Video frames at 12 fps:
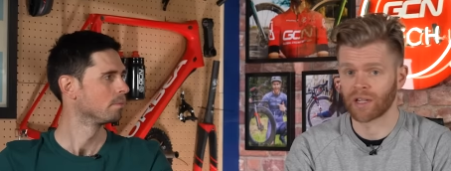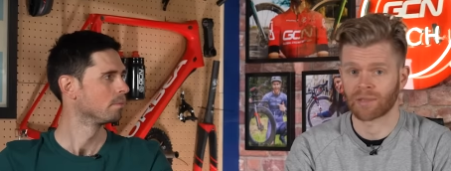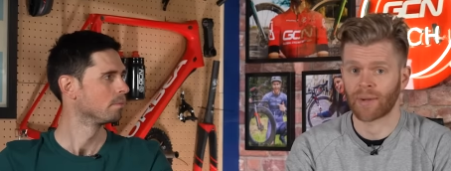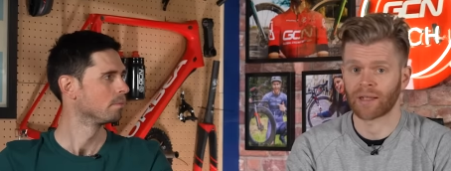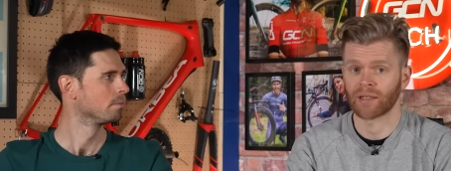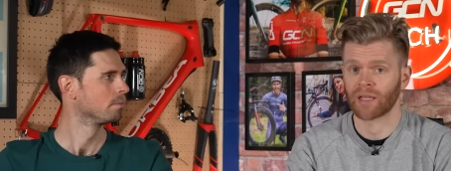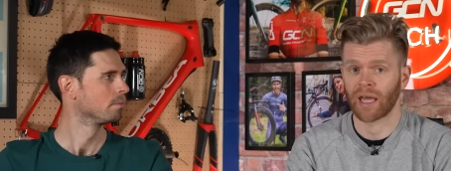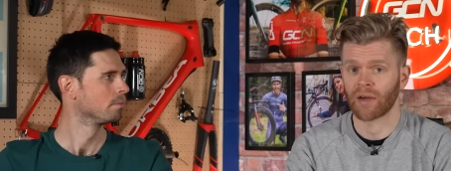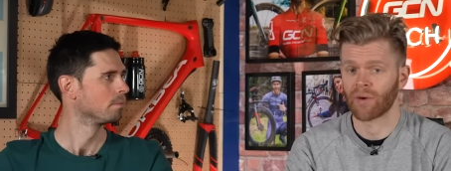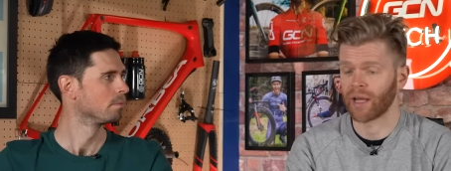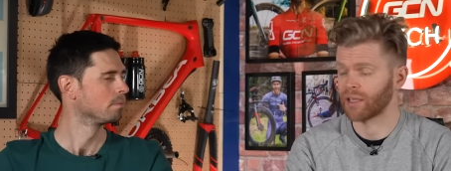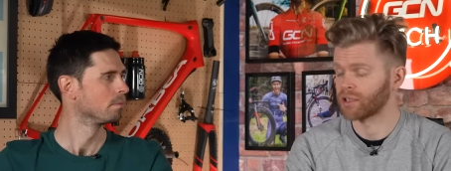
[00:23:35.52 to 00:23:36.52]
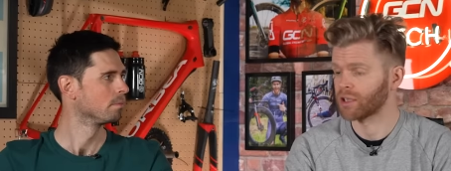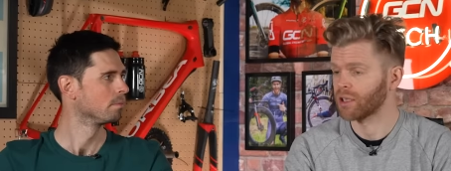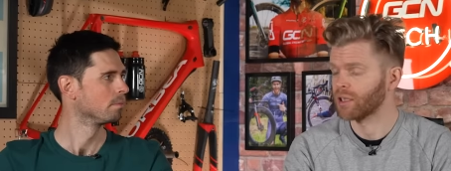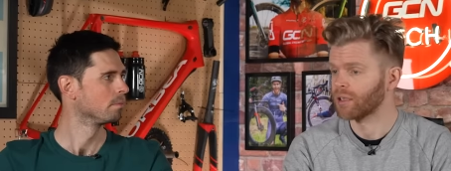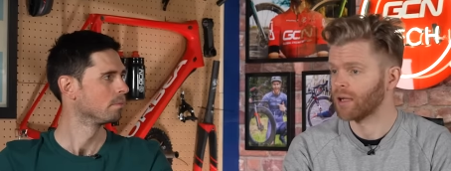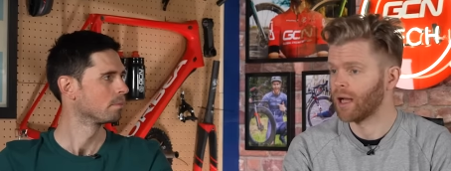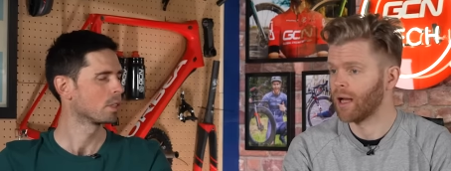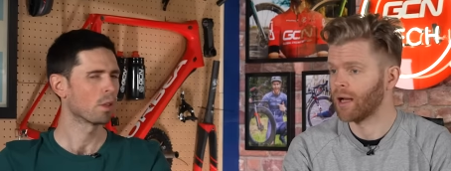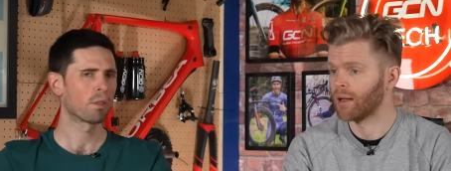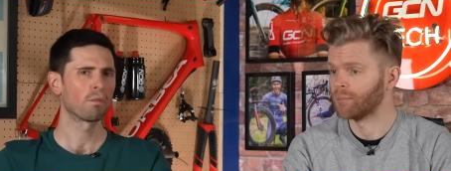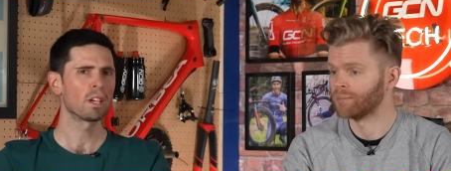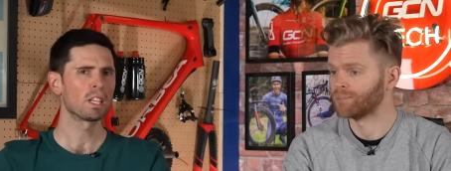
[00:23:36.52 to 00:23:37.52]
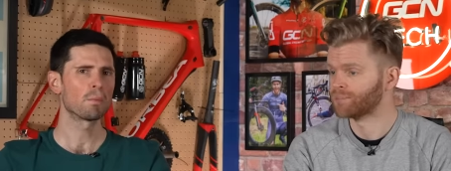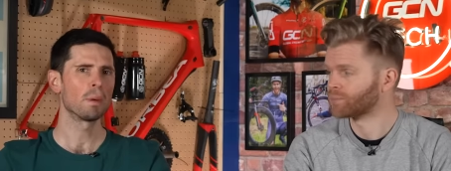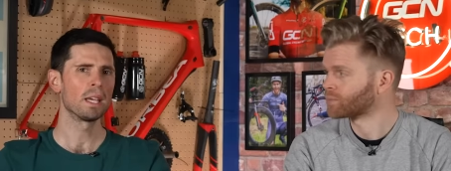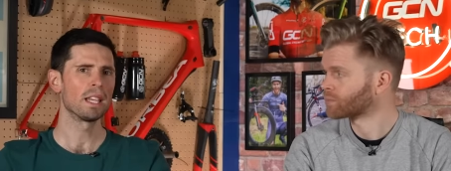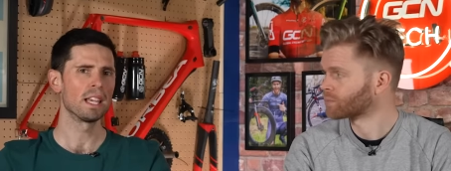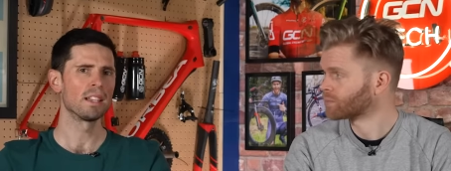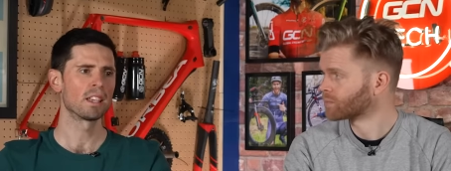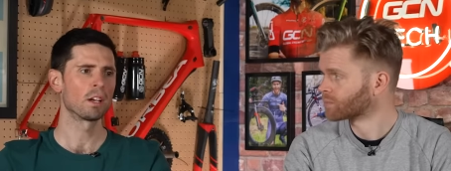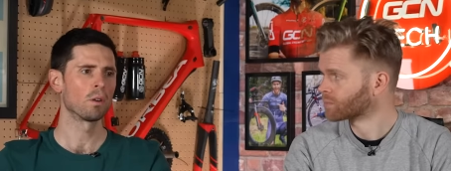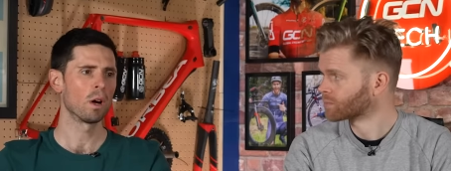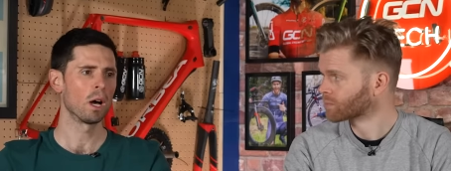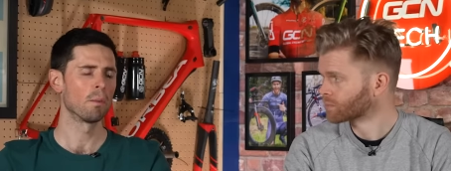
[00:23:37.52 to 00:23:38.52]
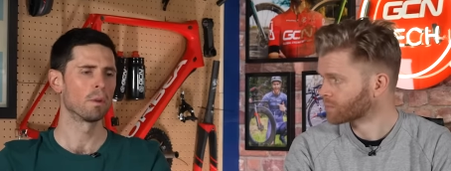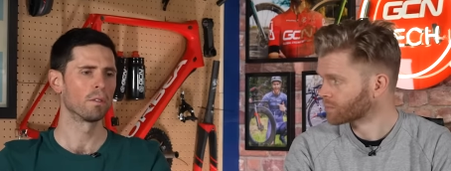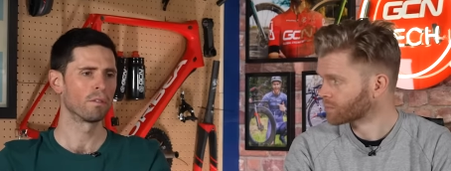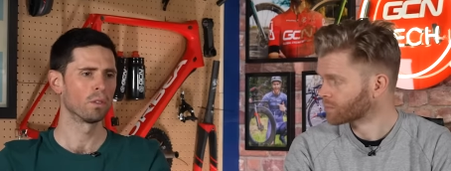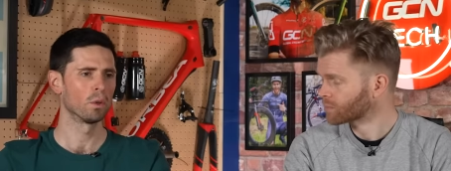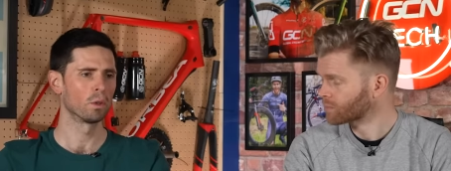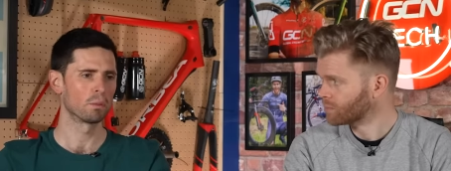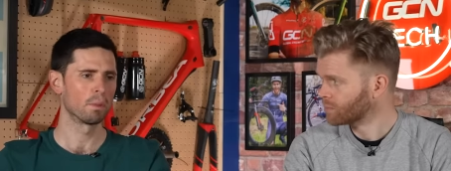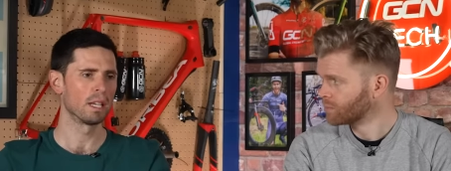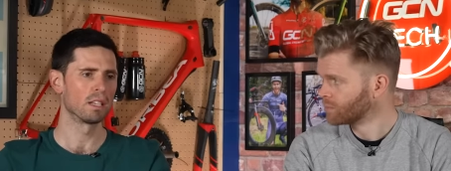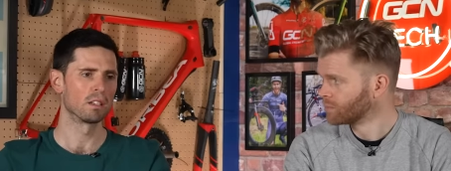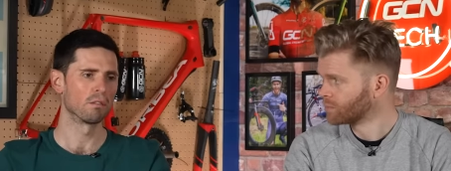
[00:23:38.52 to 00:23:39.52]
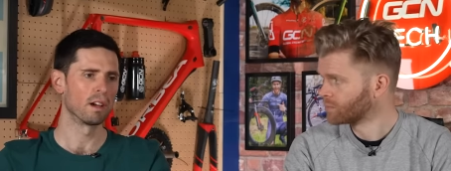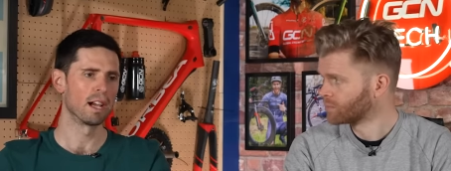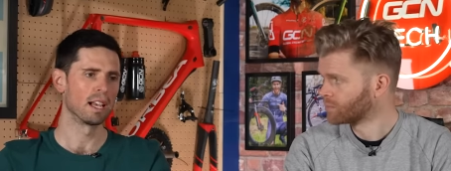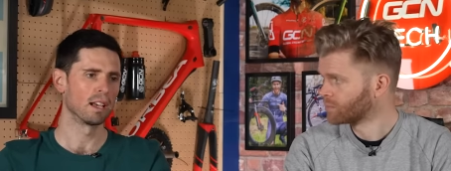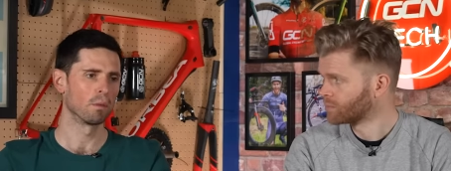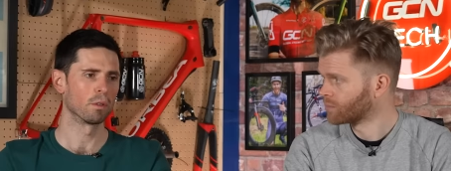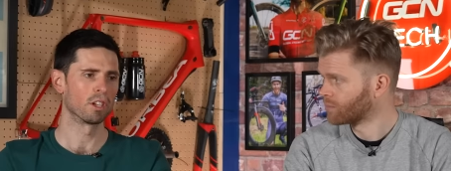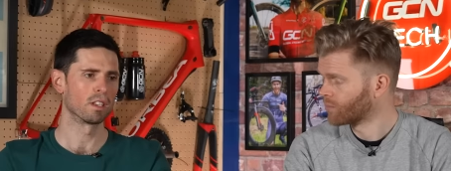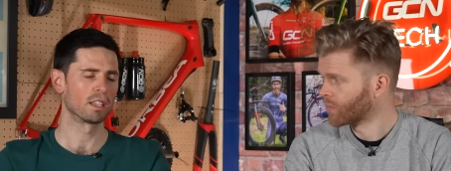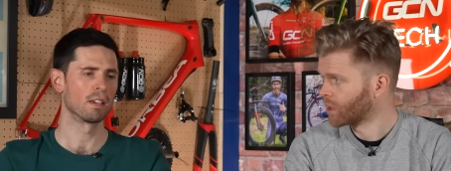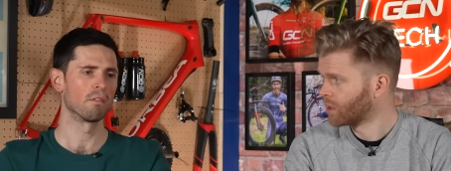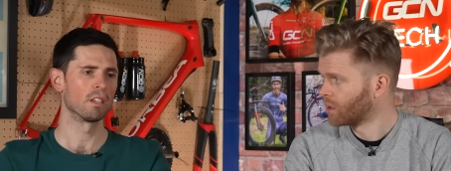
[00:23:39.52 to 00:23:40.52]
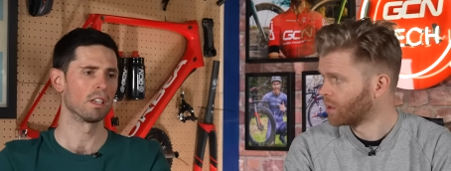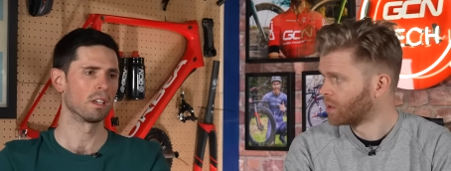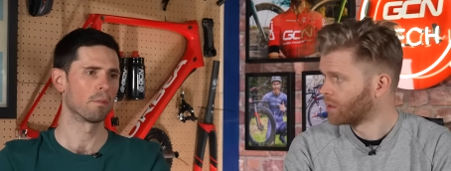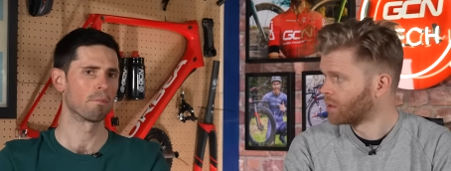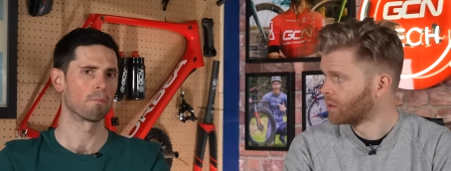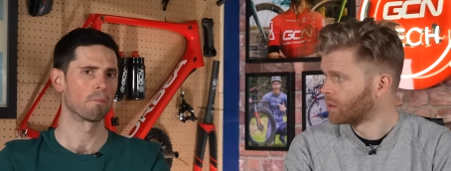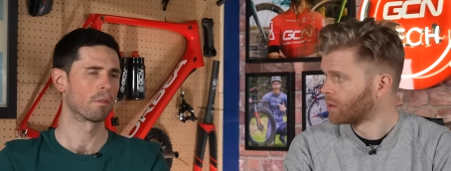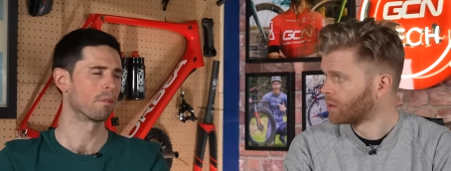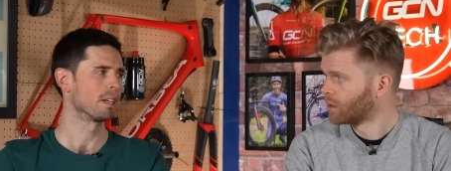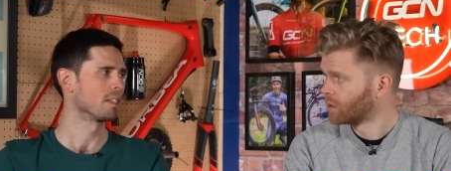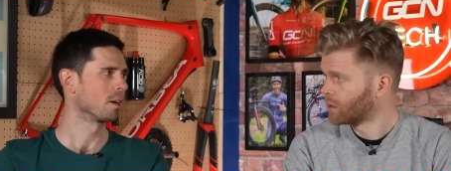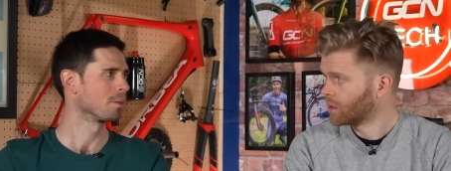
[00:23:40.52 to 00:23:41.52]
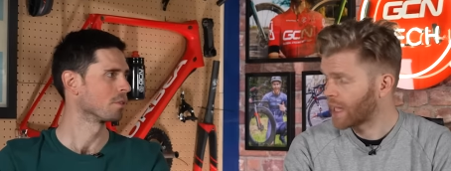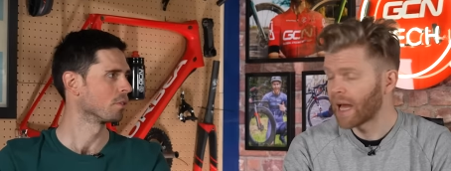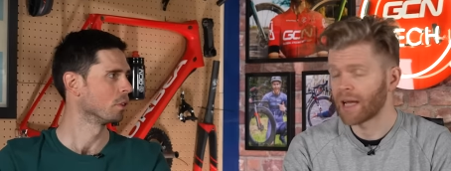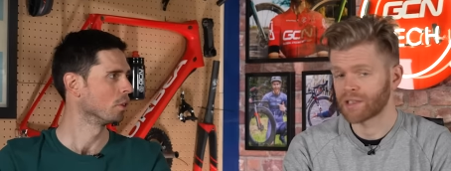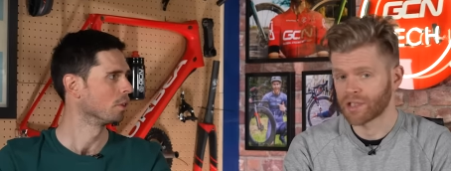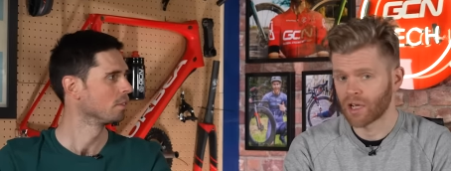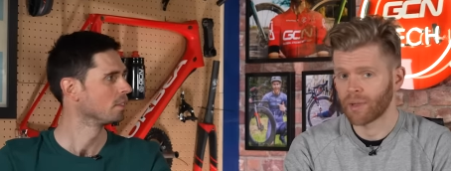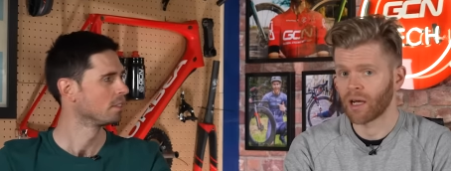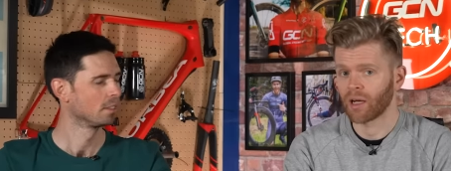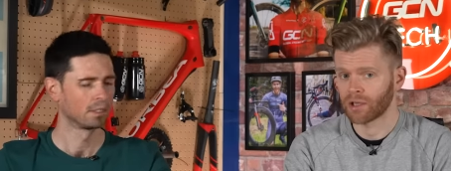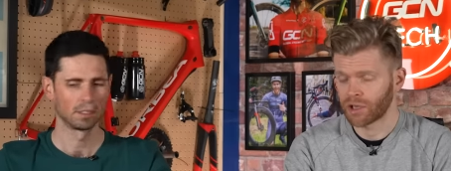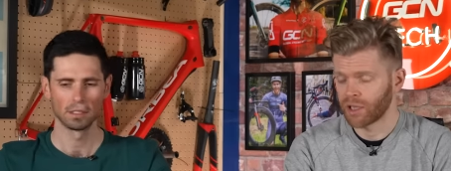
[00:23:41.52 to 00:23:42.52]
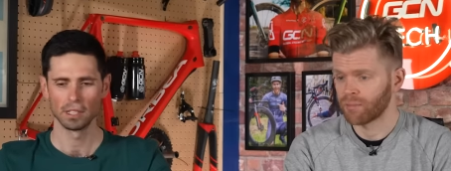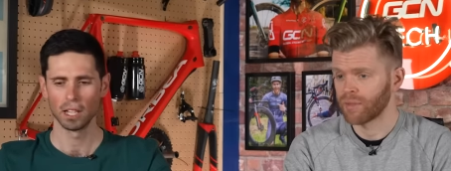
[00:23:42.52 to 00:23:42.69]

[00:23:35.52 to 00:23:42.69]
Speaker 1: got expanded gear range.
Speaker 2: So 3-speed internal hub and a 4-speed derailleur, which is giving you your 3x4. Yeah, Sturmey Archer